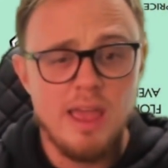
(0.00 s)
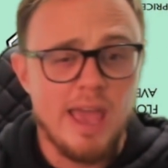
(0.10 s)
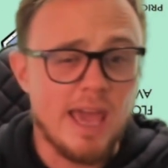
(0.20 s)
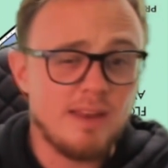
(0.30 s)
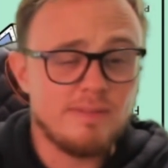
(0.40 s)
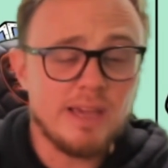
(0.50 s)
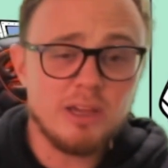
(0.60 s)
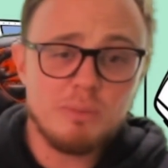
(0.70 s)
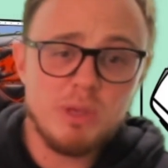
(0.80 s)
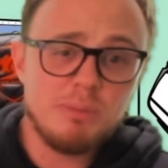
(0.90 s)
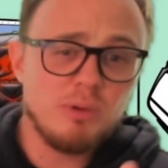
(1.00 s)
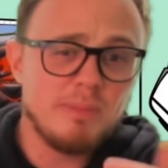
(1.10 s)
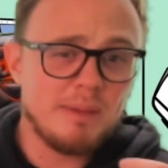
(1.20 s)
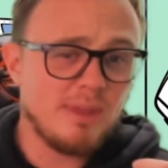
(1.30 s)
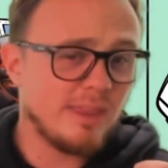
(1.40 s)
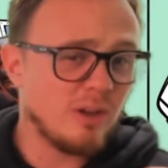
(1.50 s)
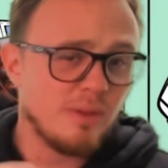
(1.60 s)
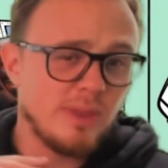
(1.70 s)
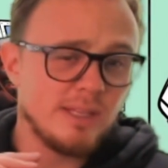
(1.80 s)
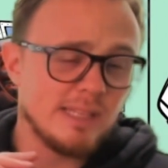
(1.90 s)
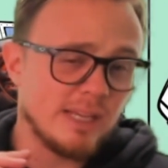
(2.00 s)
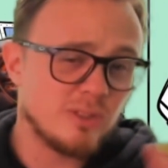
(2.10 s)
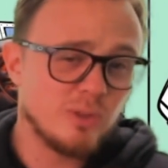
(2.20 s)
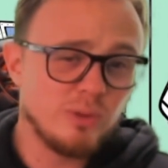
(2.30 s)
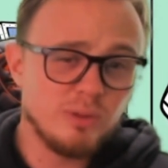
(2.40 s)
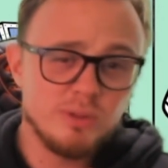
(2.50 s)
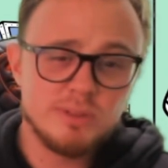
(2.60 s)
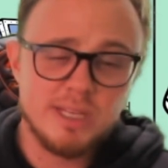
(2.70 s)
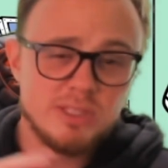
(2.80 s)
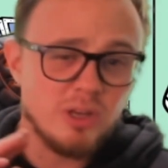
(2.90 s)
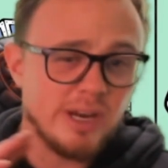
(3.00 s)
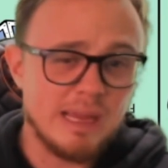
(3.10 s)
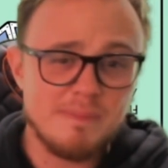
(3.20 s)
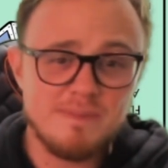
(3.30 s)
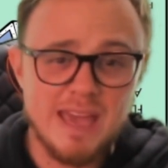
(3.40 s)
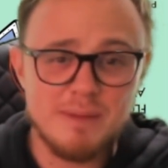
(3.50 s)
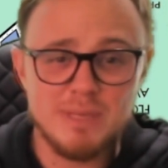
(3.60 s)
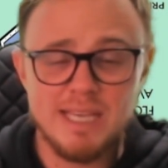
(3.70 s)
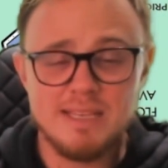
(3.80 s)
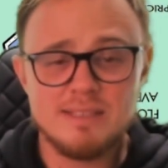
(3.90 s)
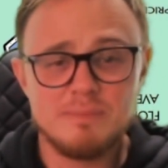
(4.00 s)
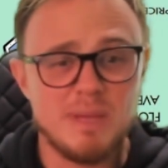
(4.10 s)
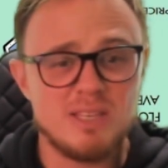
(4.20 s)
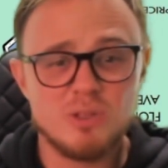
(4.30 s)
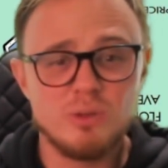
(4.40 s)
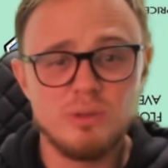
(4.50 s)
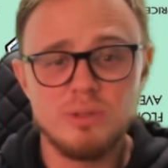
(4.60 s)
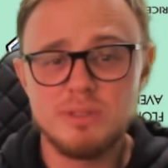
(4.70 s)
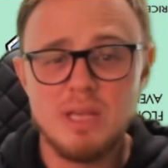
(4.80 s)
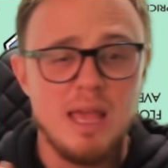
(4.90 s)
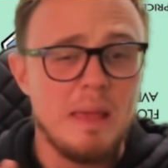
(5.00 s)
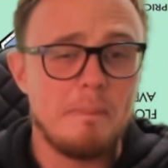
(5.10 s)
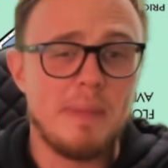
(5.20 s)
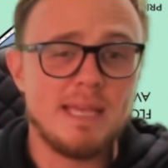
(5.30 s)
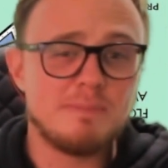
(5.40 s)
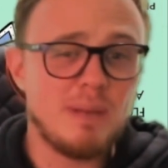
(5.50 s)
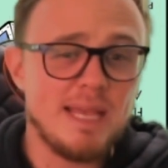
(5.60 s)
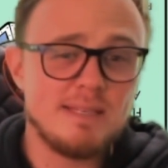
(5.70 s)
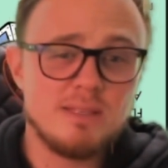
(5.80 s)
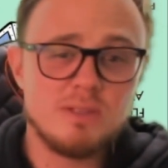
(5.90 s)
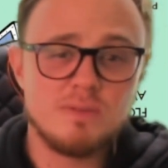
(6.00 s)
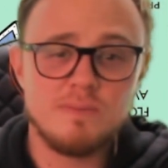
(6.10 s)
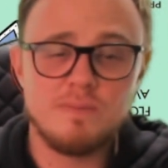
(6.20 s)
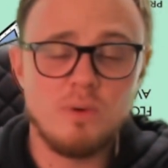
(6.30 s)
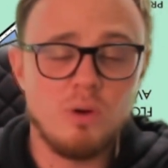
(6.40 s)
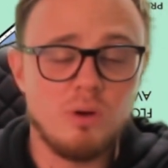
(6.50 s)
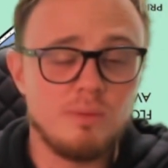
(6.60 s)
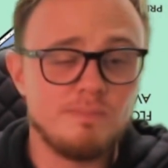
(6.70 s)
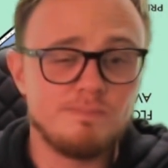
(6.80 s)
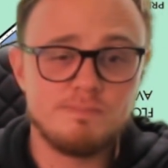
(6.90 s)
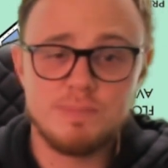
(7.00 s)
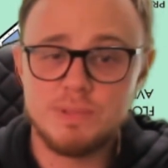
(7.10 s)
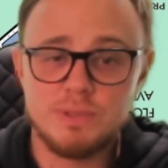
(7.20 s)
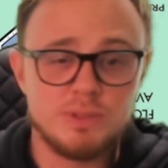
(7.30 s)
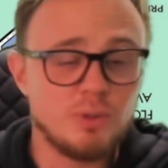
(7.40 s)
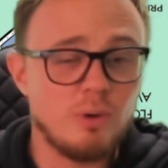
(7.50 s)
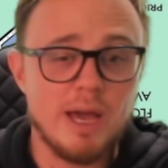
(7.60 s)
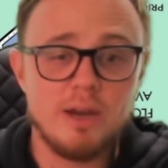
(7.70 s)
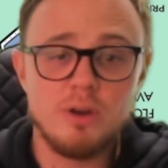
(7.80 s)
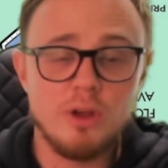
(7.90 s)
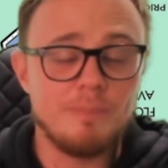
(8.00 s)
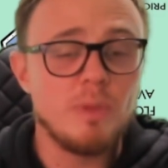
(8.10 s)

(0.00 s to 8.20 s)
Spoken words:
And if younger people maybe think of things like schools, they're starting up families, best schools, best places for, sure, I don't know.